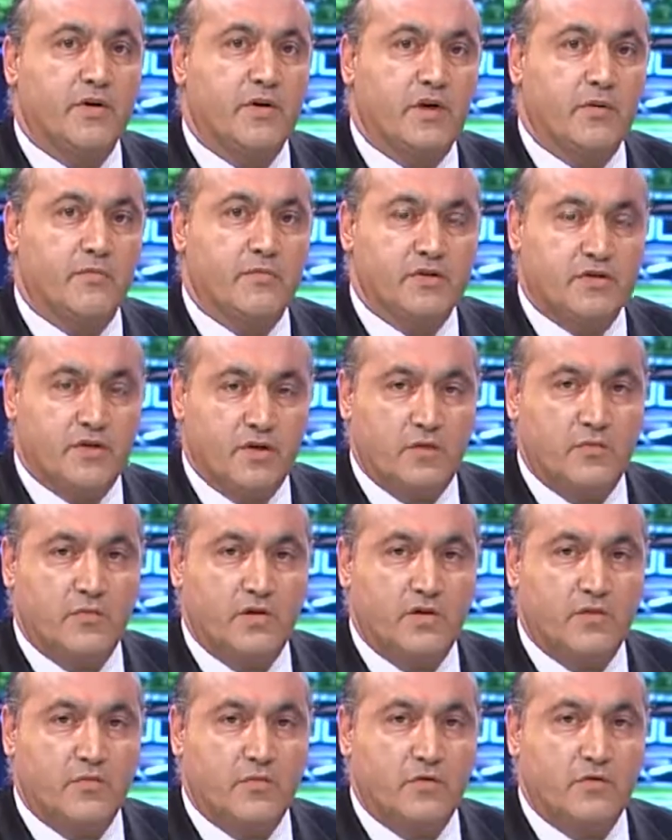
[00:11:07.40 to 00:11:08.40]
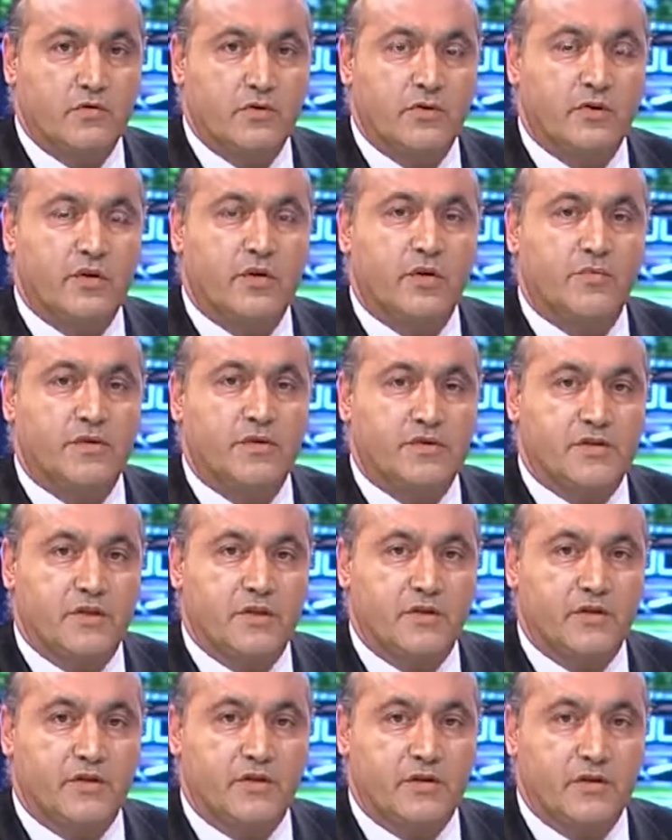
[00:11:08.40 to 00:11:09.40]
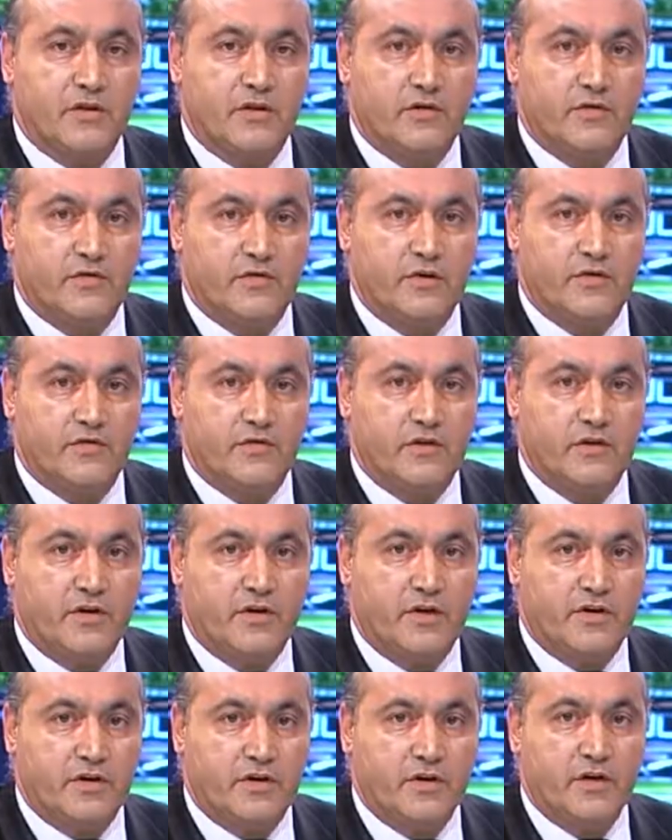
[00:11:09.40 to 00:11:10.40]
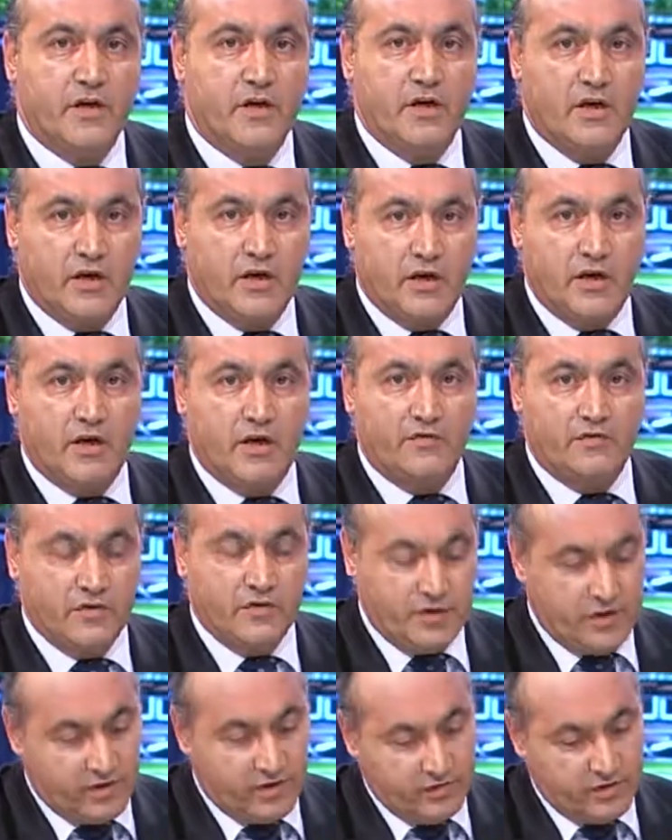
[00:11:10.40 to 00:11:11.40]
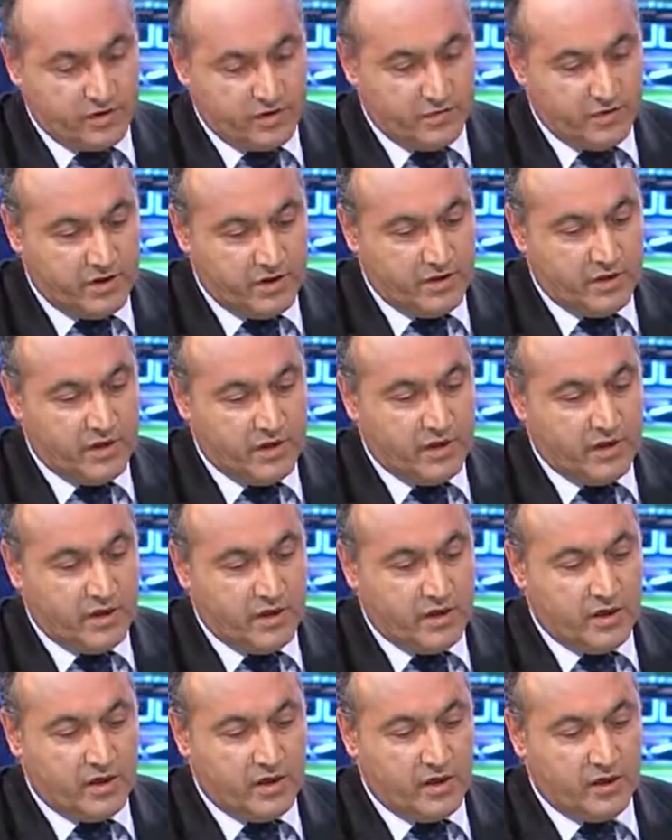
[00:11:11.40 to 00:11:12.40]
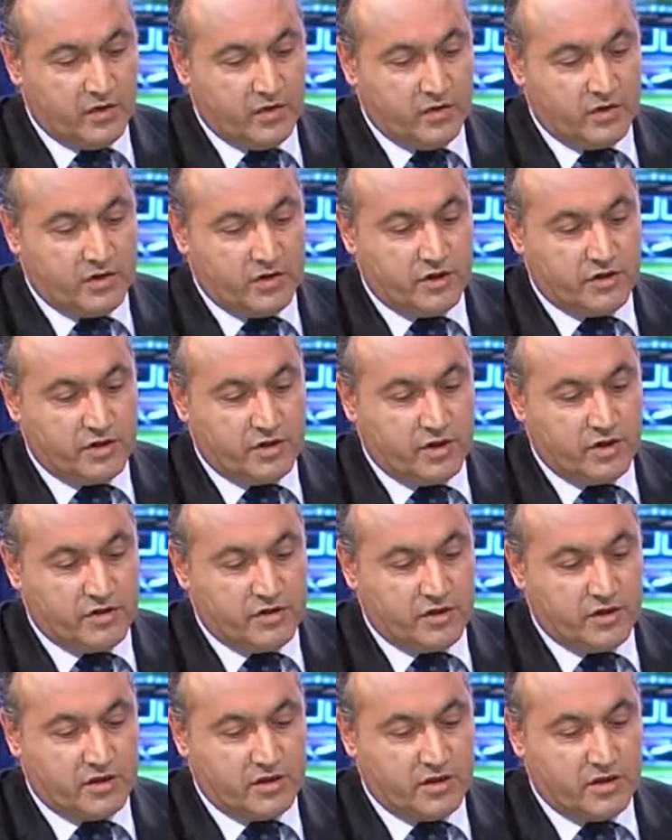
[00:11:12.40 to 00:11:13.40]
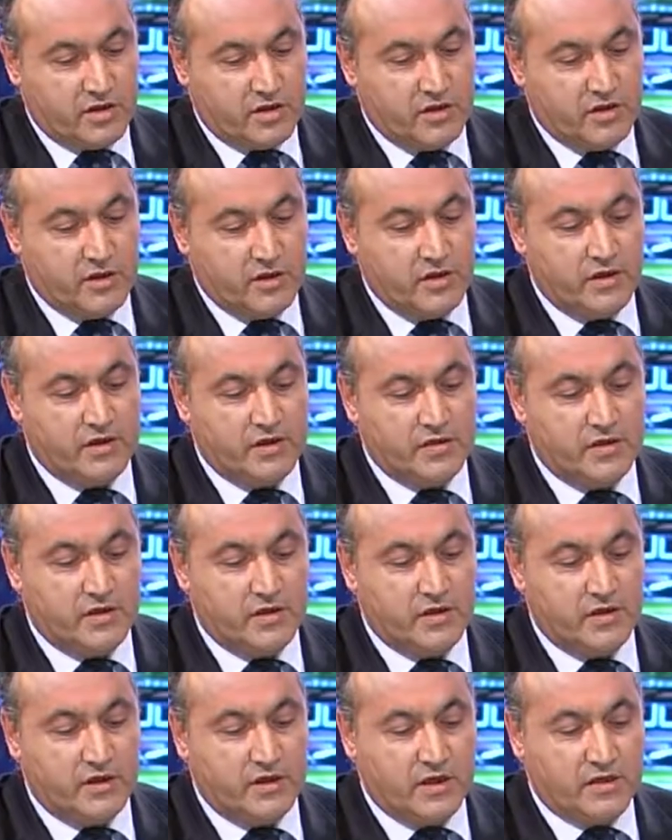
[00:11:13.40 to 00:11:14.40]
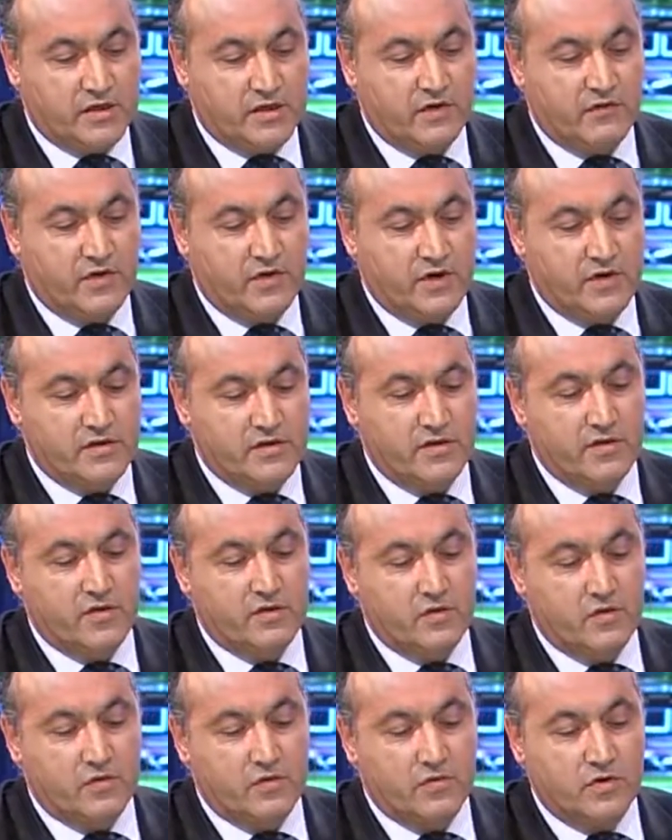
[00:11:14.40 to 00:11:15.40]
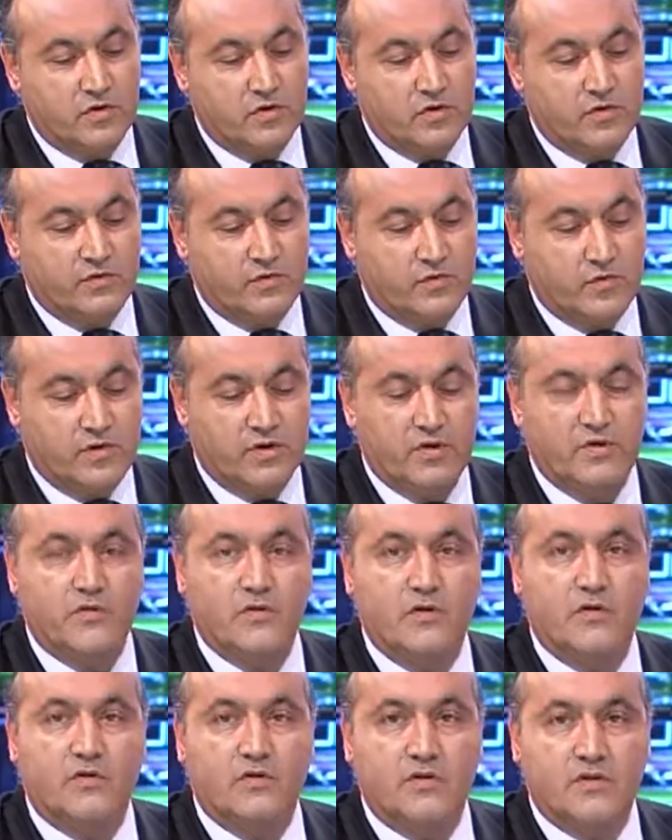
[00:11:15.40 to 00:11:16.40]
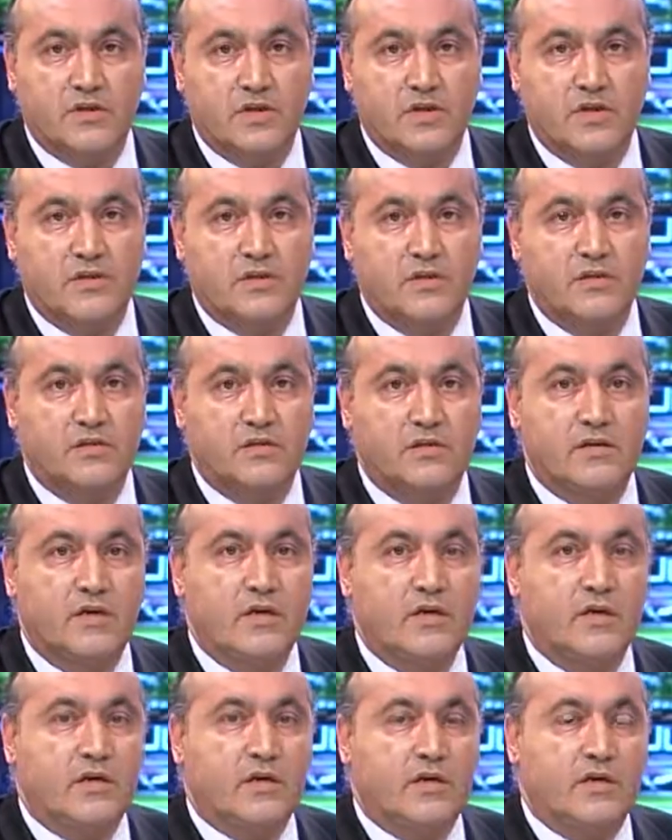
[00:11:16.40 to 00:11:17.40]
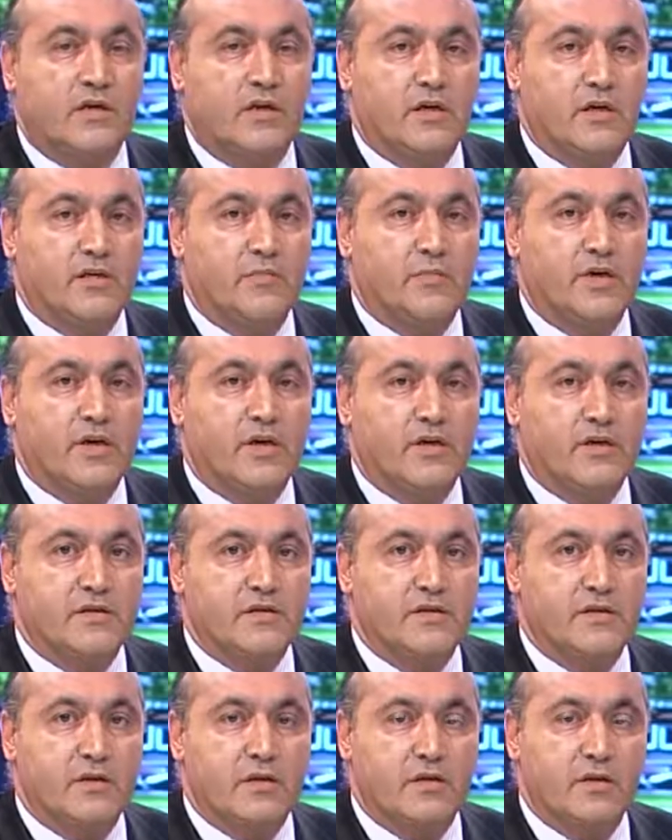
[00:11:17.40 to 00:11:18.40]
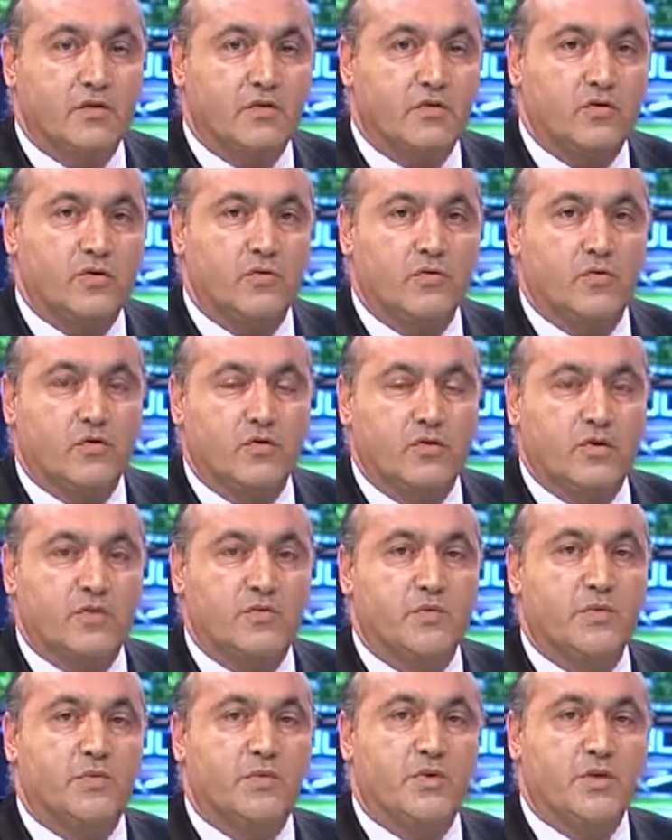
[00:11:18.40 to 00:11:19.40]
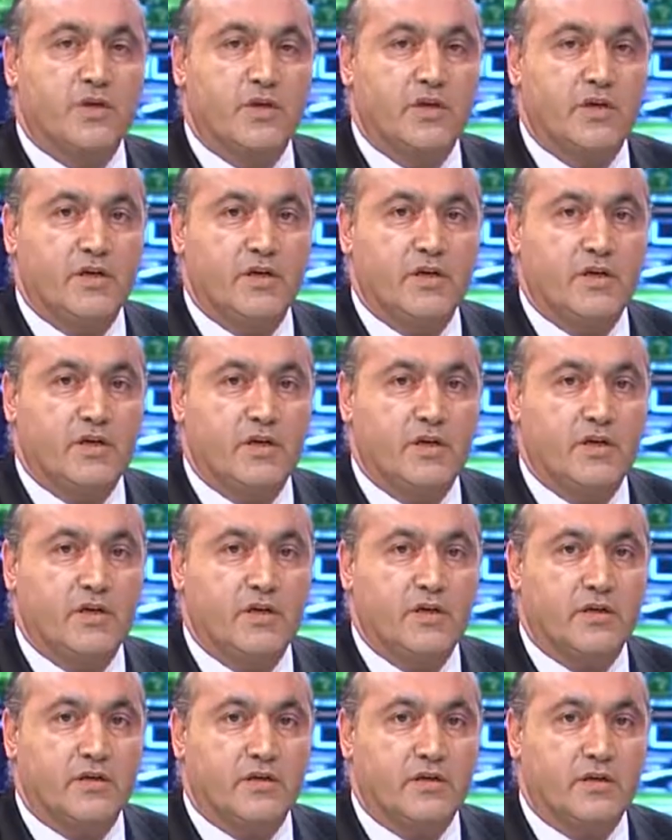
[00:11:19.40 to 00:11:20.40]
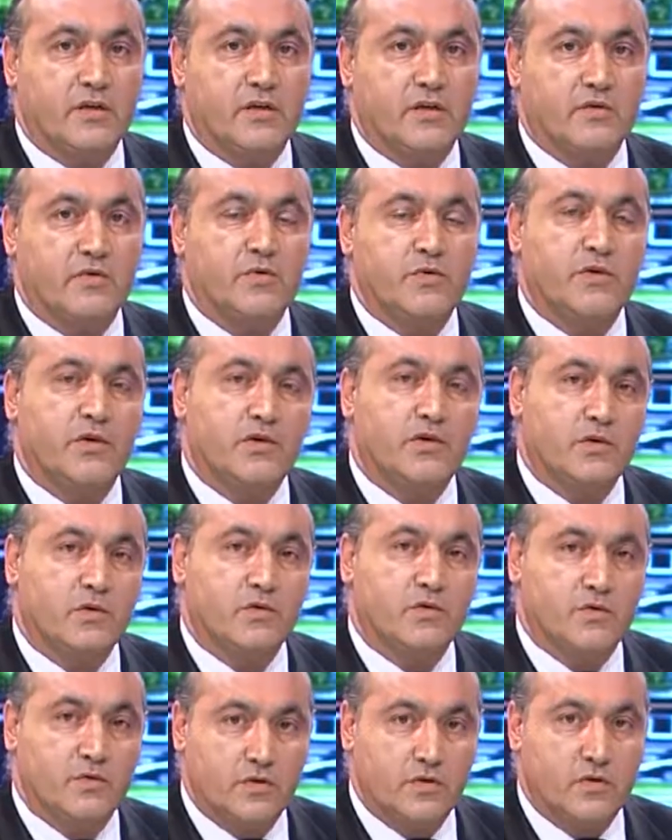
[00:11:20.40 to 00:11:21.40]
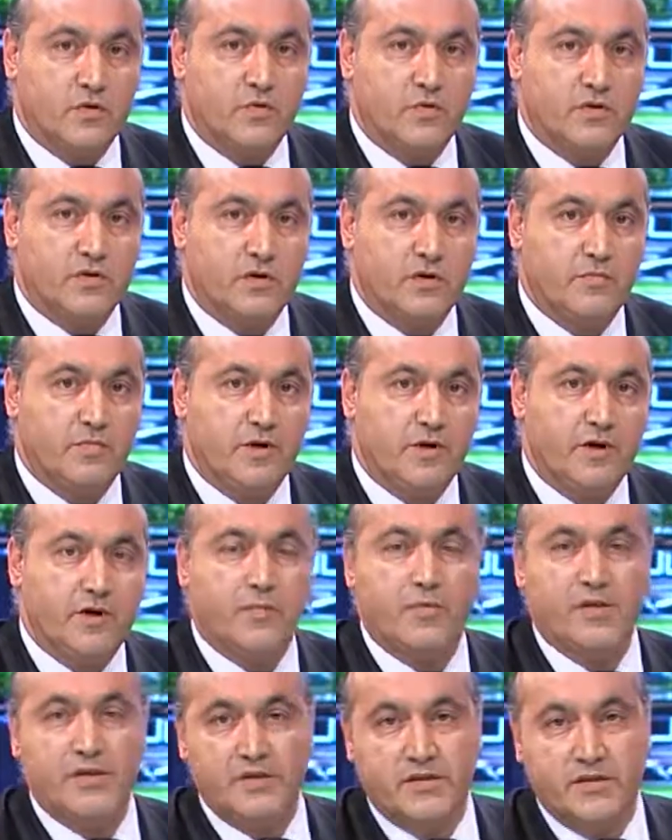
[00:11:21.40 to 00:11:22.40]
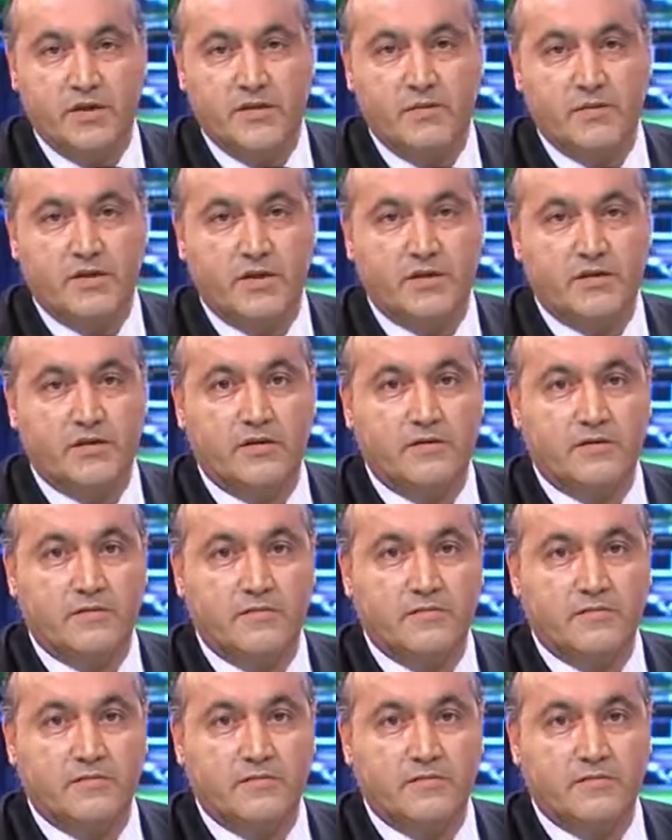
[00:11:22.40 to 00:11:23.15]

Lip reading: name is Simon De Bona and I am the Secretary of the Federation. I have today with me Dr. Charles Attard. He is a tax advisor and owner of Wonderful Consultants. They are based on the borders between Leah and Nashar. We shall go to a commercial break. Please stay with us.